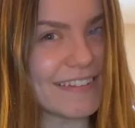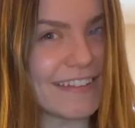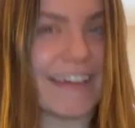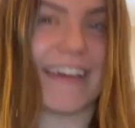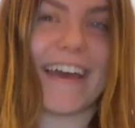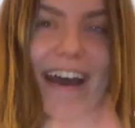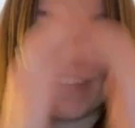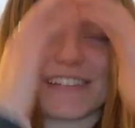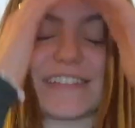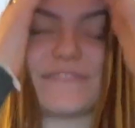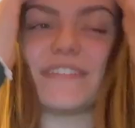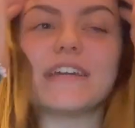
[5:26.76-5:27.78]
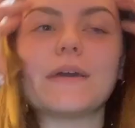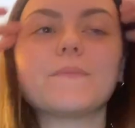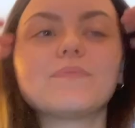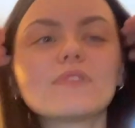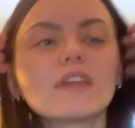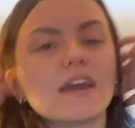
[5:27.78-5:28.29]
It has to be.
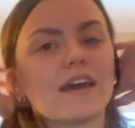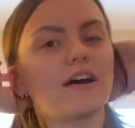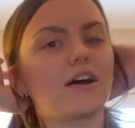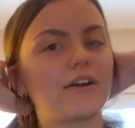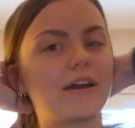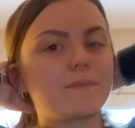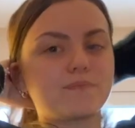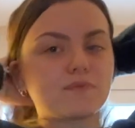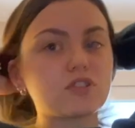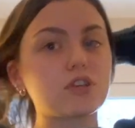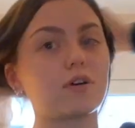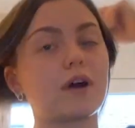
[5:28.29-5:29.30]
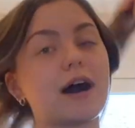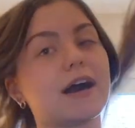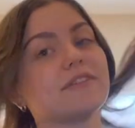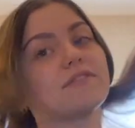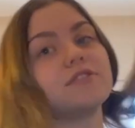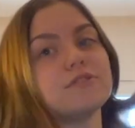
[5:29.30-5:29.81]
Okay, so I have
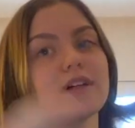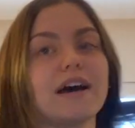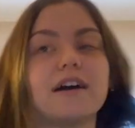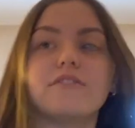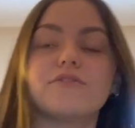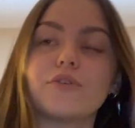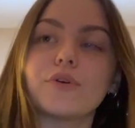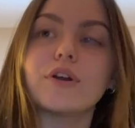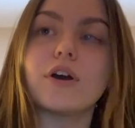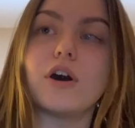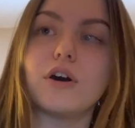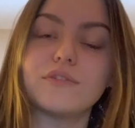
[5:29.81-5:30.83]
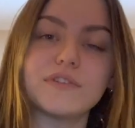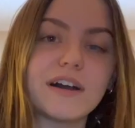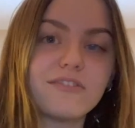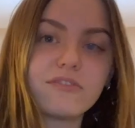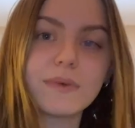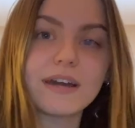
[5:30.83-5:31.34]
to do that for all five
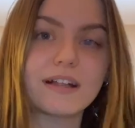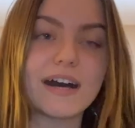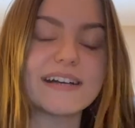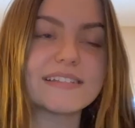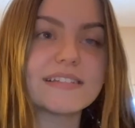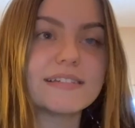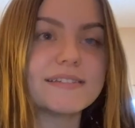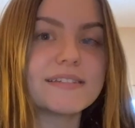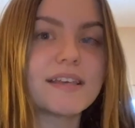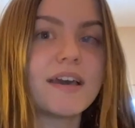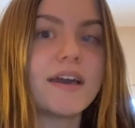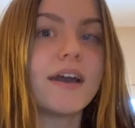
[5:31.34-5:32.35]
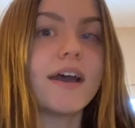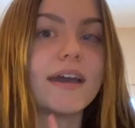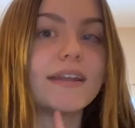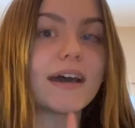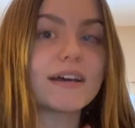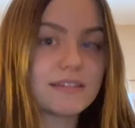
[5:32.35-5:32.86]
of my classes, and
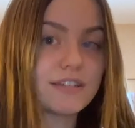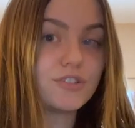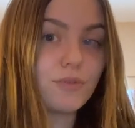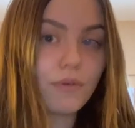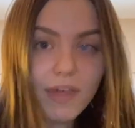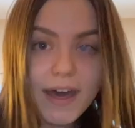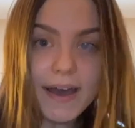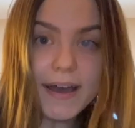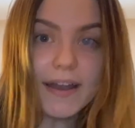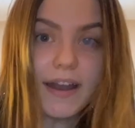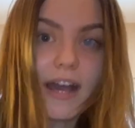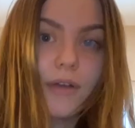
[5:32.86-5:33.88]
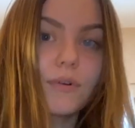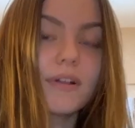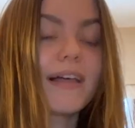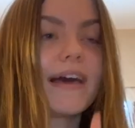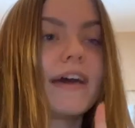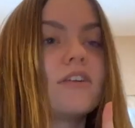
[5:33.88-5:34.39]
as I do that, I will
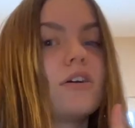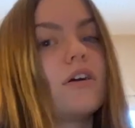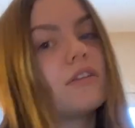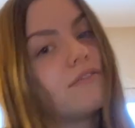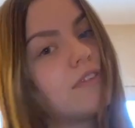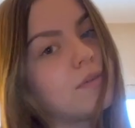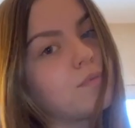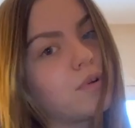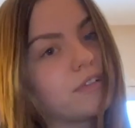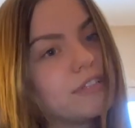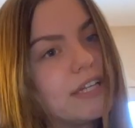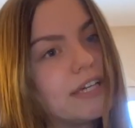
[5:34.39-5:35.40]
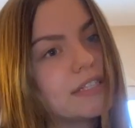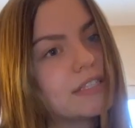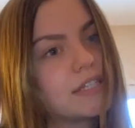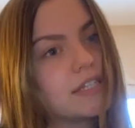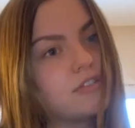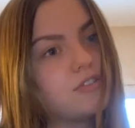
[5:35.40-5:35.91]
add all of the important dates
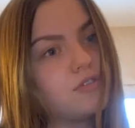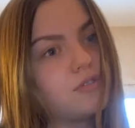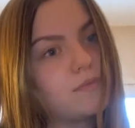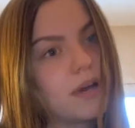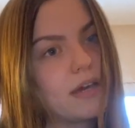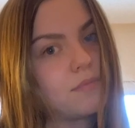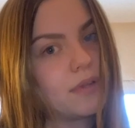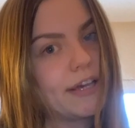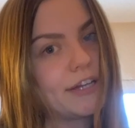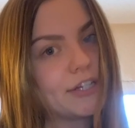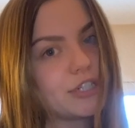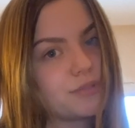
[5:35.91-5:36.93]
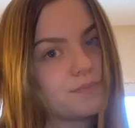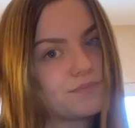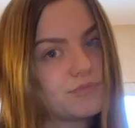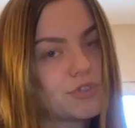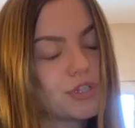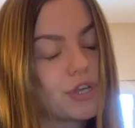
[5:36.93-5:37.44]
into my planner.
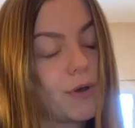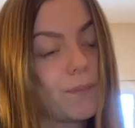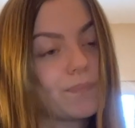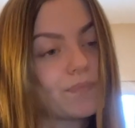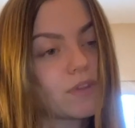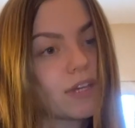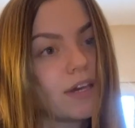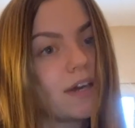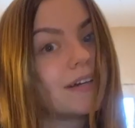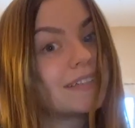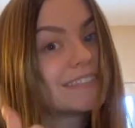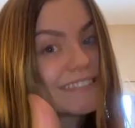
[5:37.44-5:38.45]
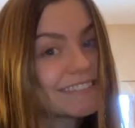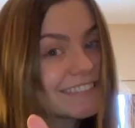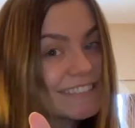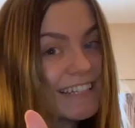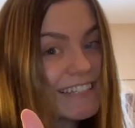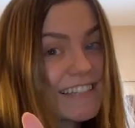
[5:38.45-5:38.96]
So
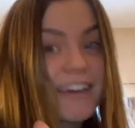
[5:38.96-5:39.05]
let's get